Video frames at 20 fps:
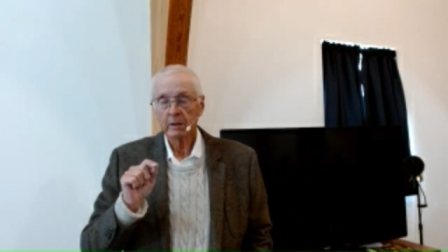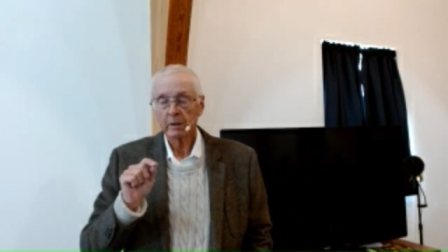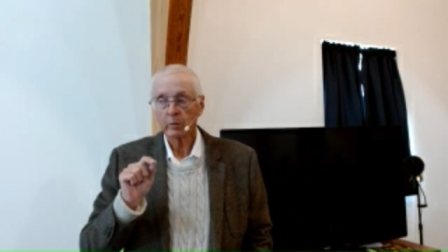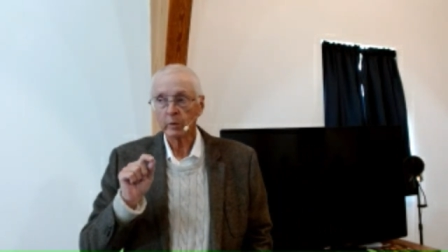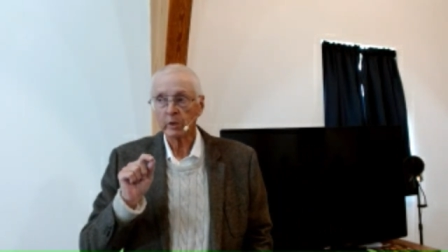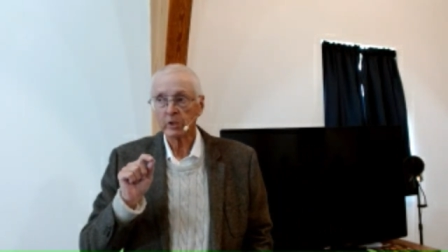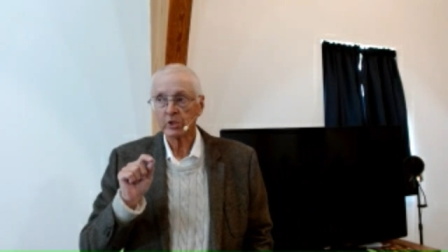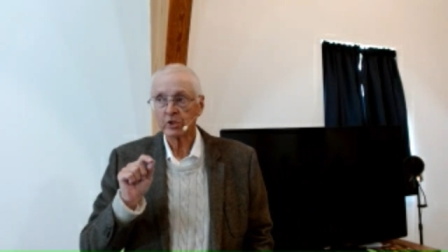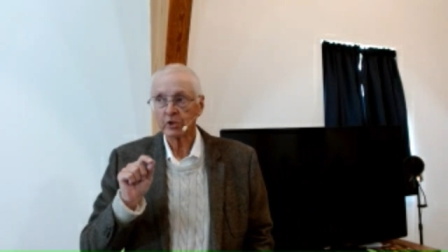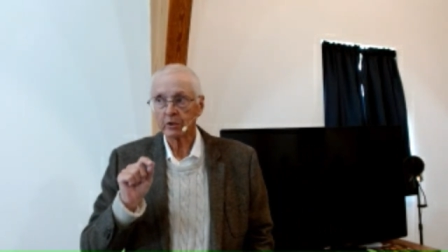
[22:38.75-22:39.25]

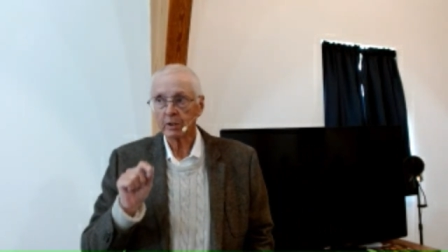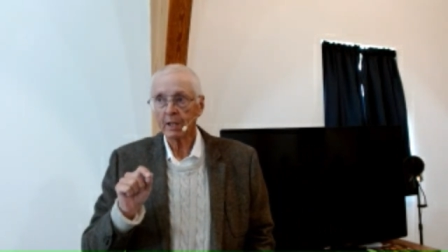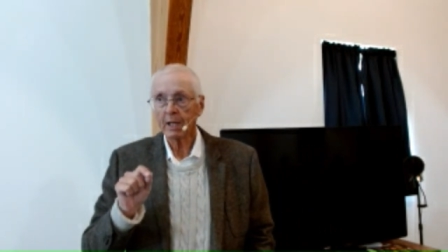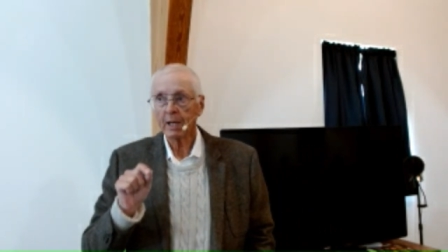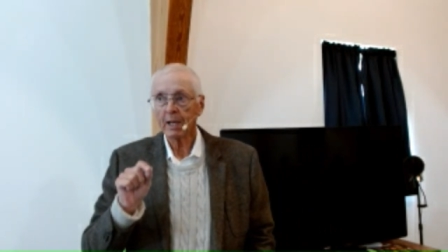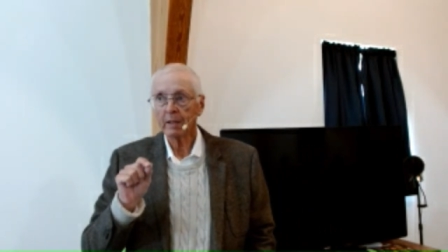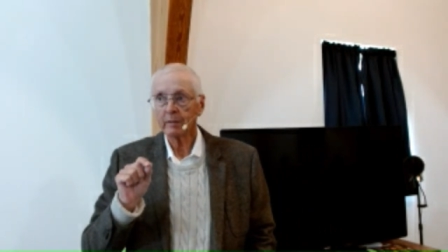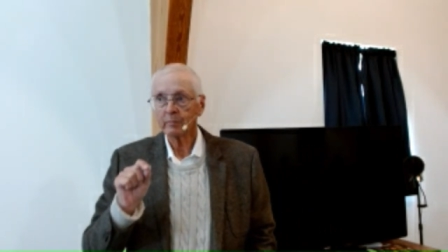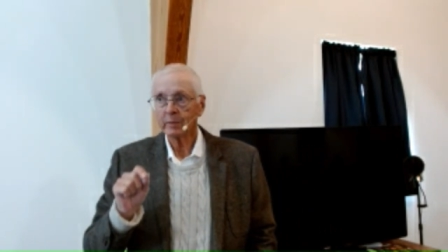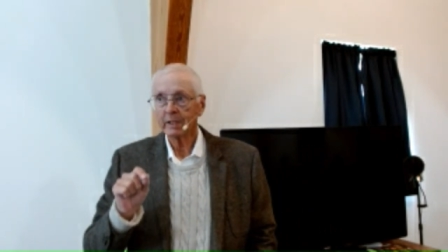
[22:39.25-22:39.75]
we should
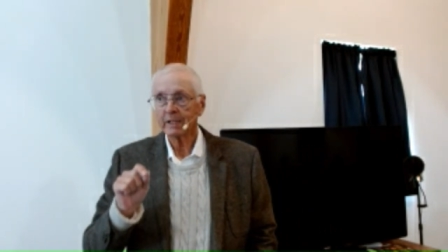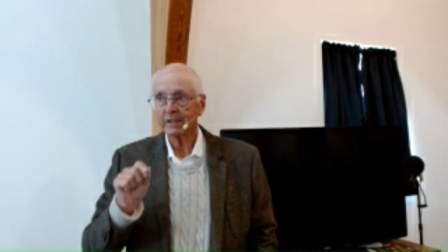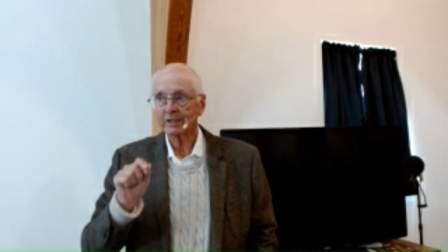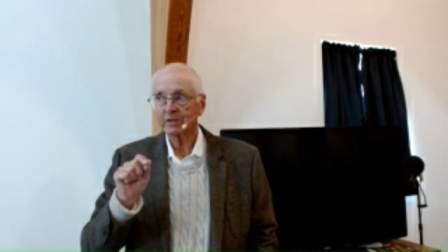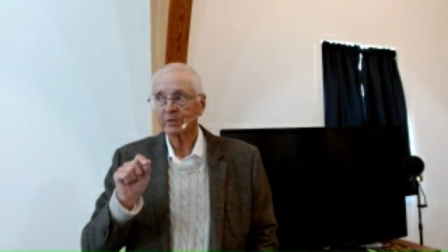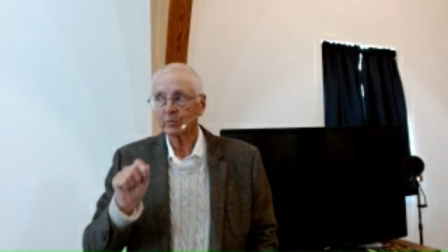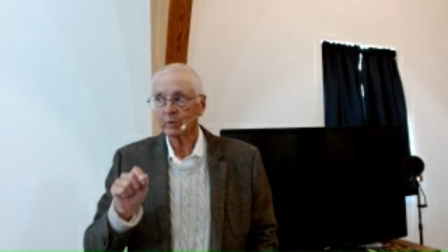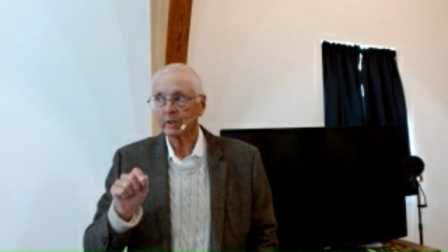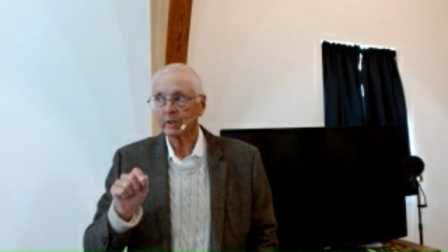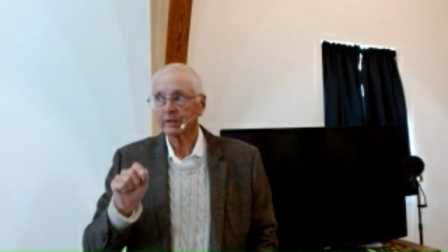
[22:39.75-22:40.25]
not mess
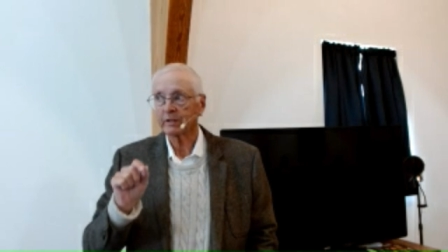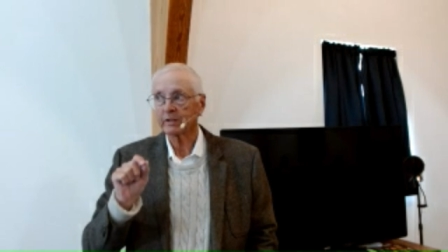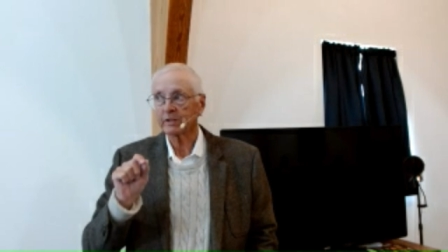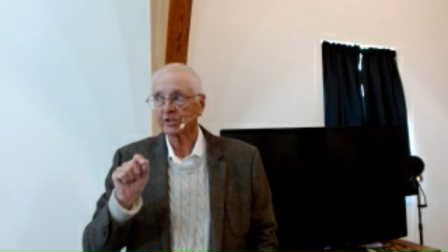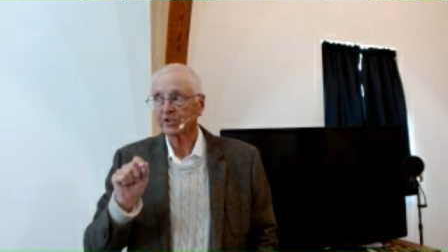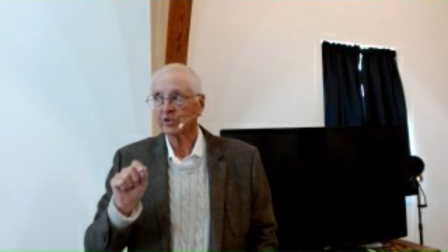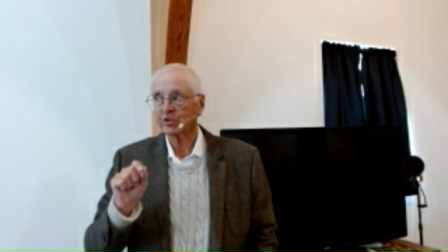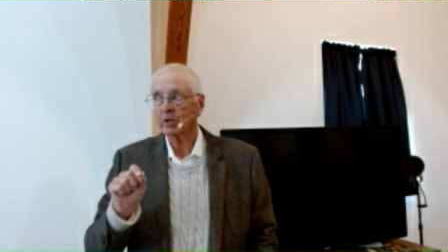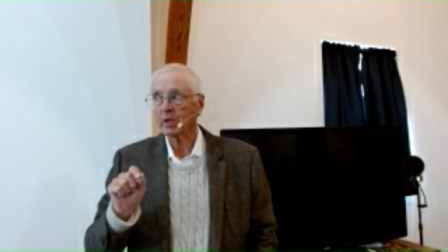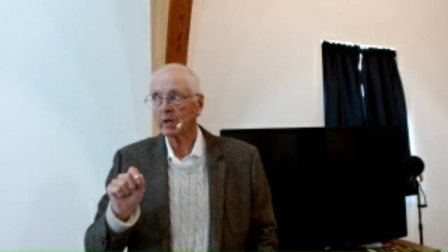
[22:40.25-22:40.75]
with
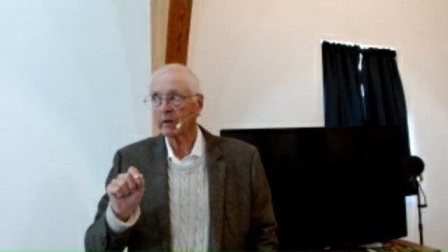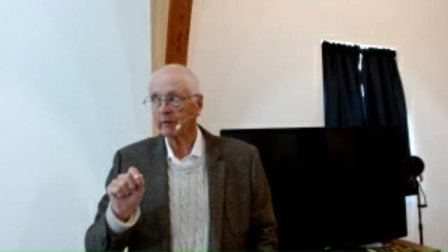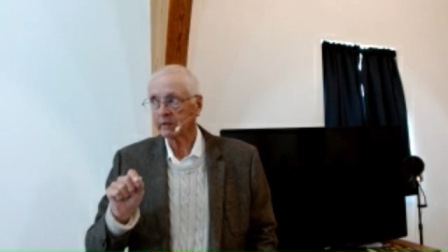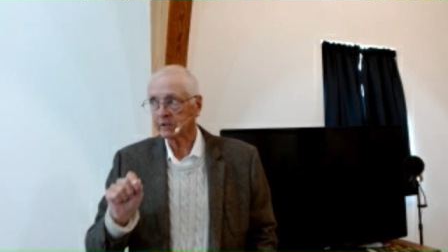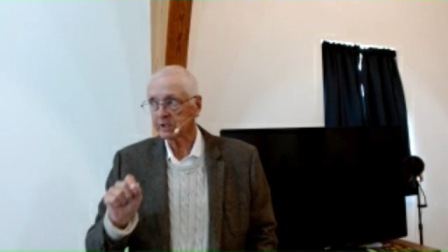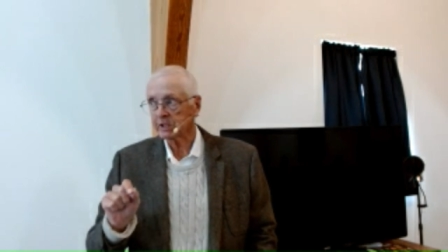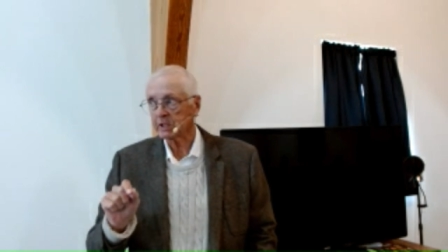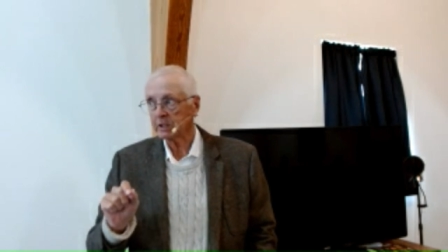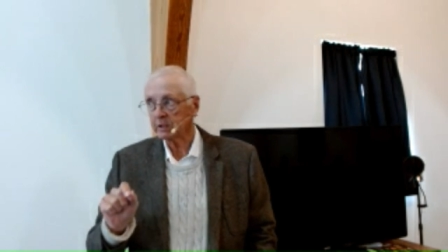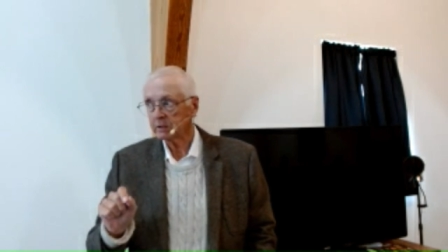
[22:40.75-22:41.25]

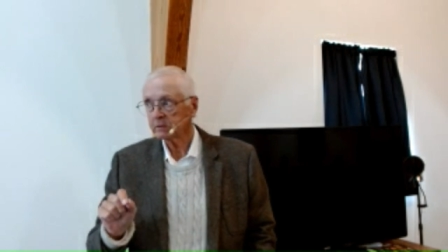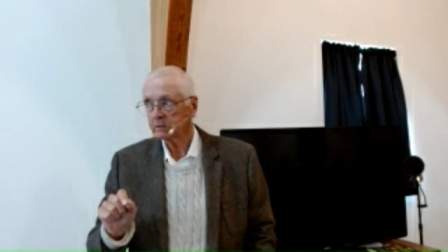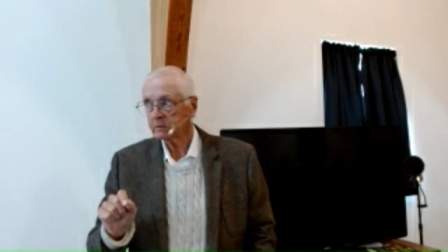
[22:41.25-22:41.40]
astrology